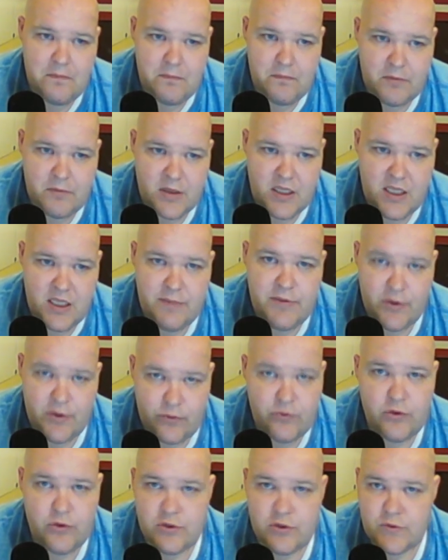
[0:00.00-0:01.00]
keep their
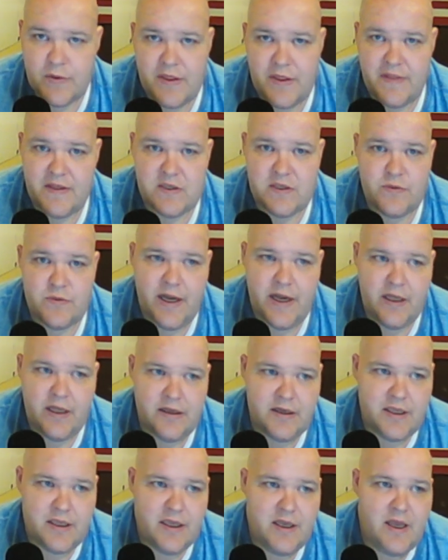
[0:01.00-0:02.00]
rules within this
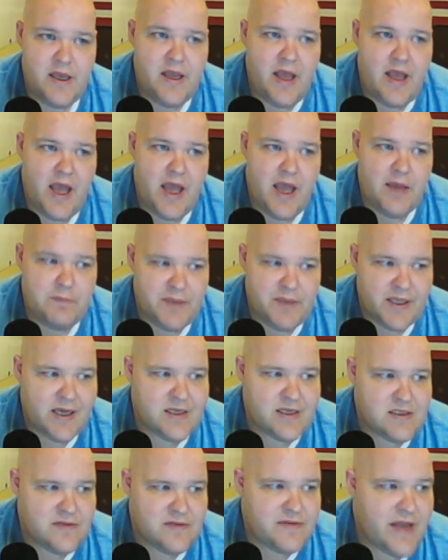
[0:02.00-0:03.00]
reality. And
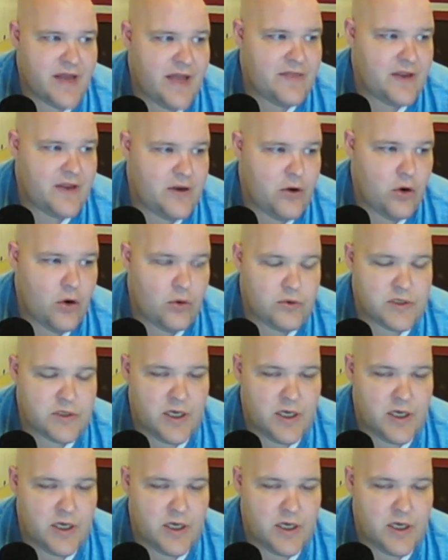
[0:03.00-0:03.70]
because of that, they don't